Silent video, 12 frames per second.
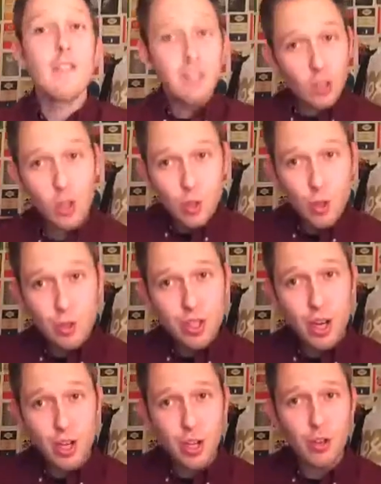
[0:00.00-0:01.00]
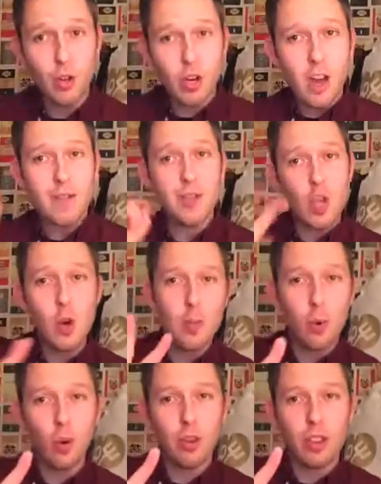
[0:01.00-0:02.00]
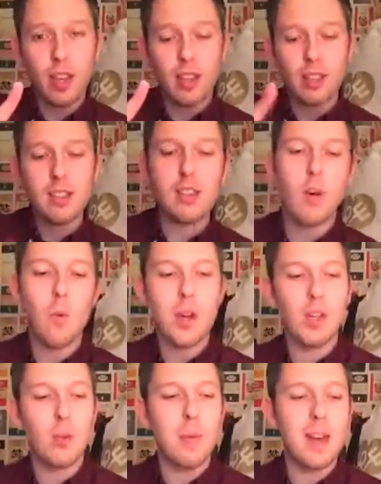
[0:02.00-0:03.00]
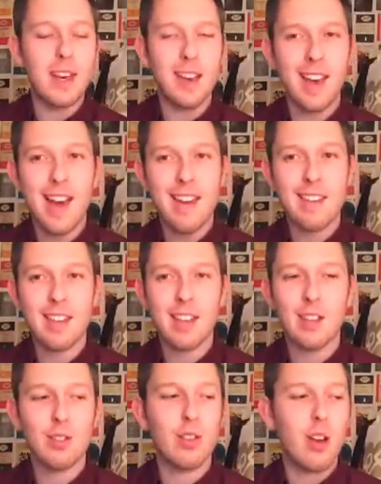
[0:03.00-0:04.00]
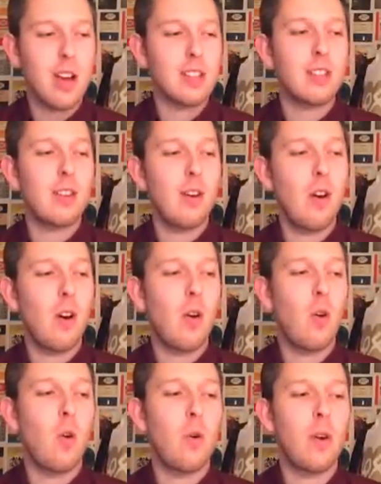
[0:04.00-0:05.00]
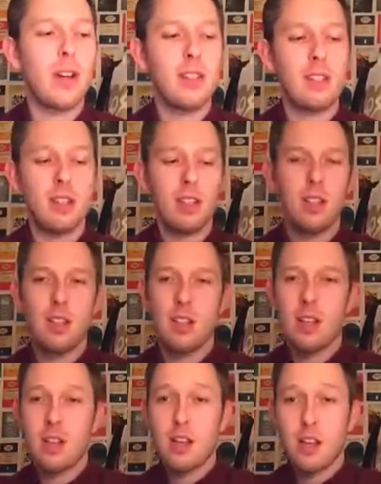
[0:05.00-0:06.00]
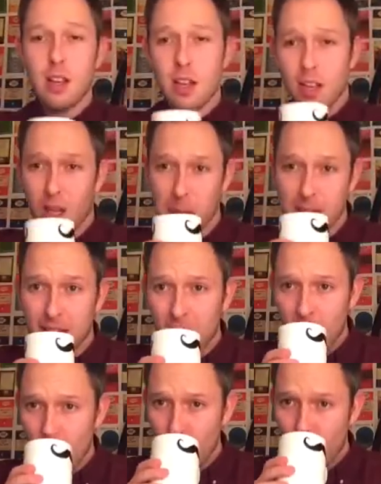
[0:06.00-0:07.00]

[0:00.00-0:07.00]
Forgot to also tell you, you've got to have two important things when you're making anything. So as always, cup of tea.